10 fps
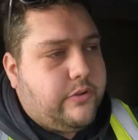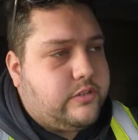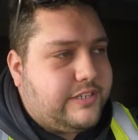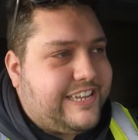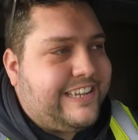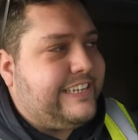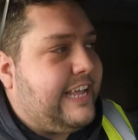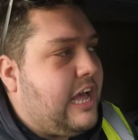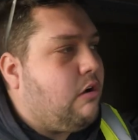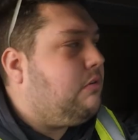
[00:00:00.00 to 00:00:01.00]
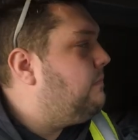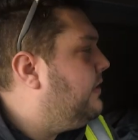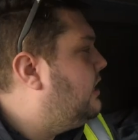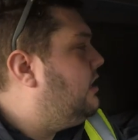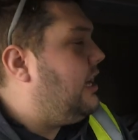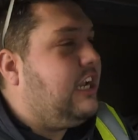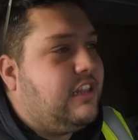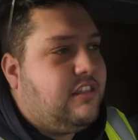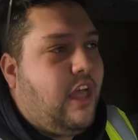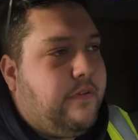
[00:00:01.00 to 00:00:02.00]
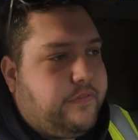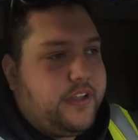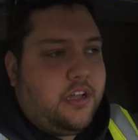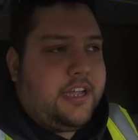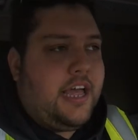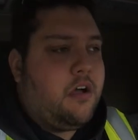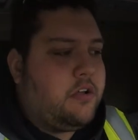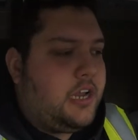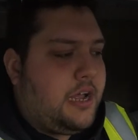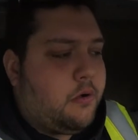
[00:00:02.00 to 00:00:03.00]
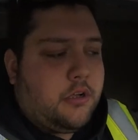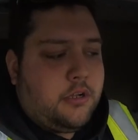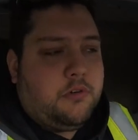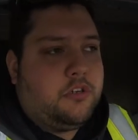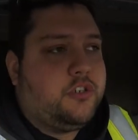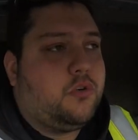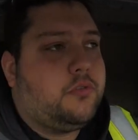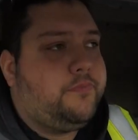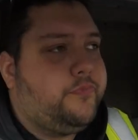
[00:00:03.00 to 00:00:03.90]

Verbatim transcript: into a tent to get out. And I don't think I'll get out in an hour, I'm not sure.